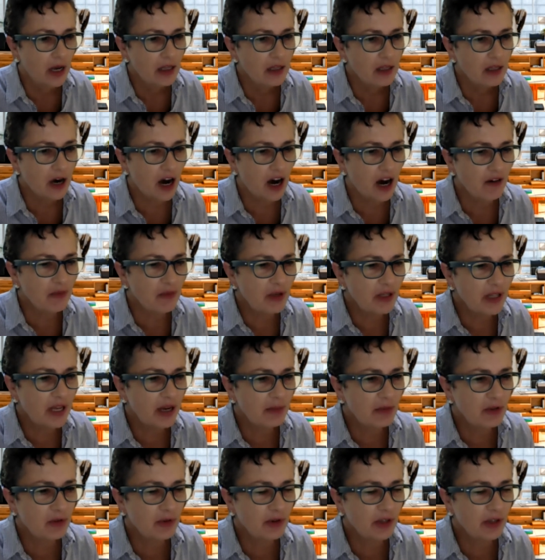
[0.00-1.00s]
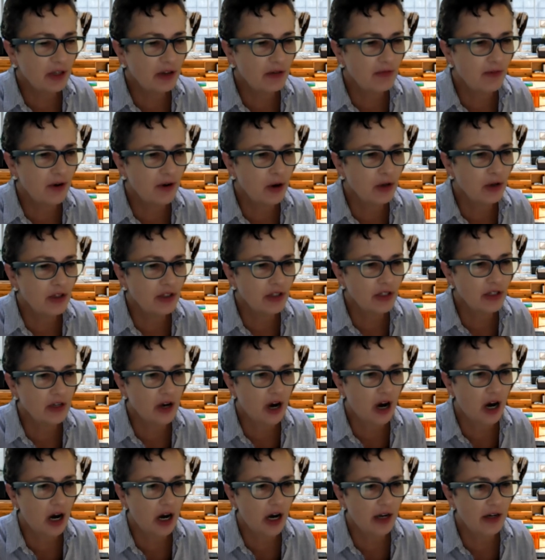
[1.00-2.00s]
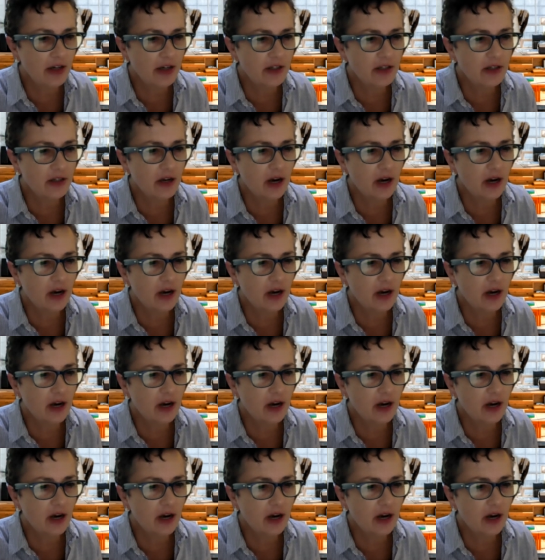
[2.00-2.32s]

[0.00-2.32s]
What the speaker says: The Hoffman Labs really focuses on